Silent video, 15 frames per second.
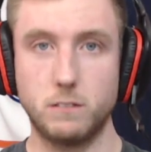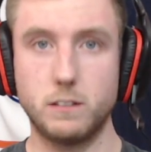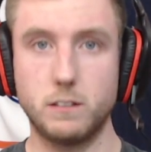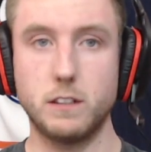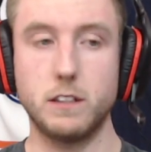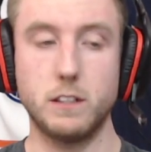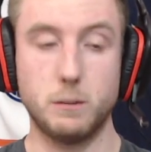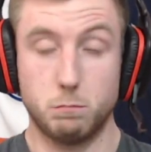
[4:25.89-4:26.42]

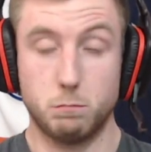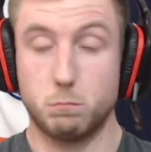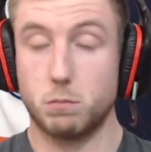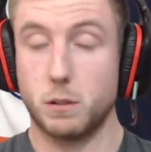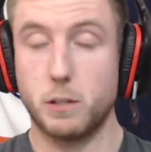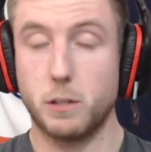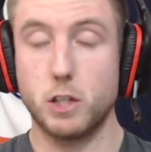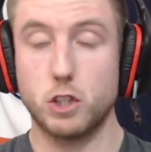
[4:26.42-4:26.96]
to
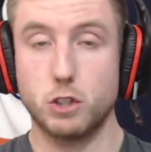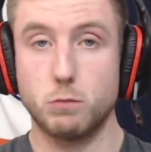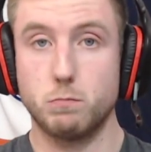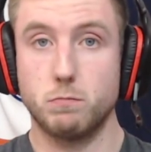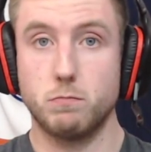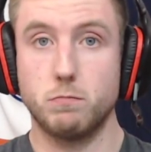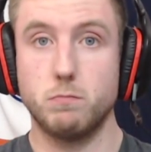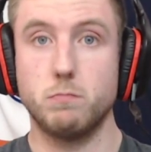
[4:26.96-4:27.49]
pretty much
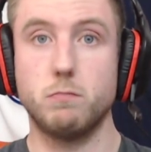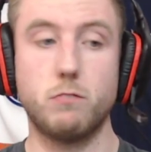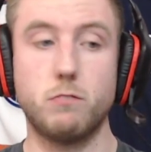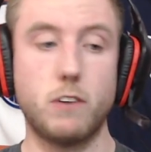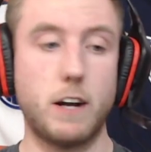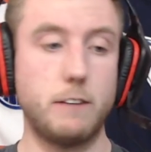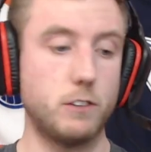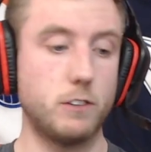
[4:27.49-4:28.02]

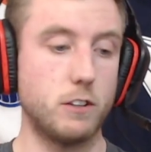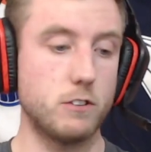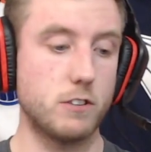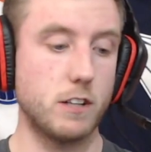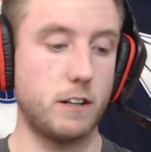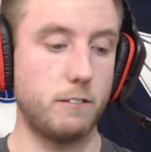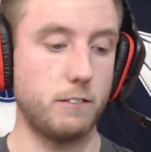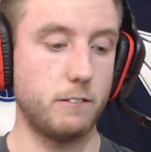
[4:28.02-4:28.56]
find for
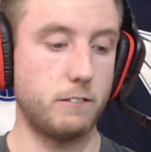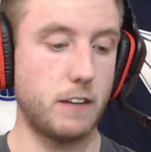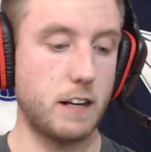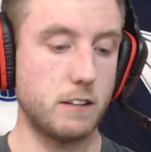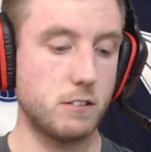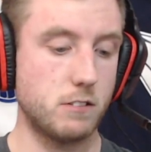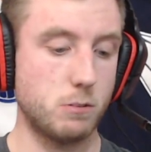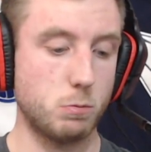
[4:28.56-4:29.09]
yourself if
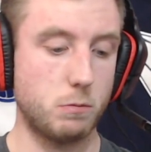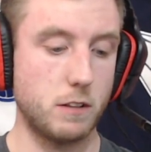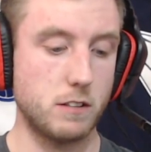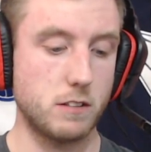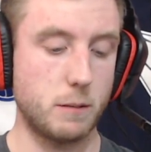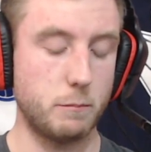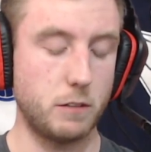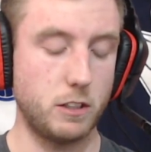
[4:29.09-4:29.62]
that's what
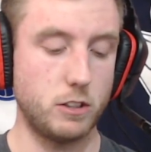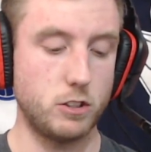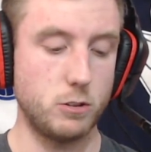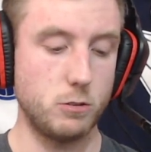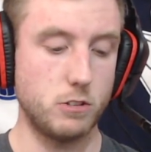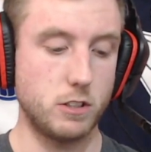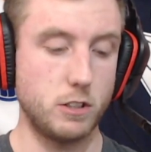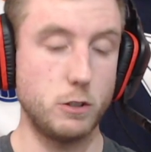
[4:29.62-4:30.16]
something you
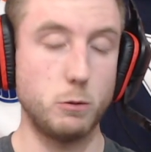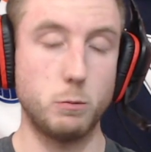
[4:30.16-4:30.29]
choose to do,